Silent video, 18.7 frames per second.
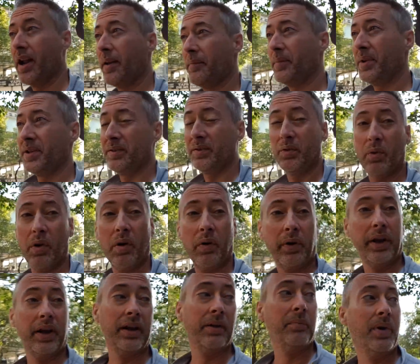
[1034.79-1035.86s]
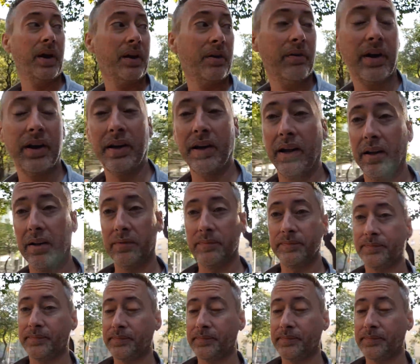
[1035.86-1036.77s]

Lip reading: I'd be groaning in bed right now.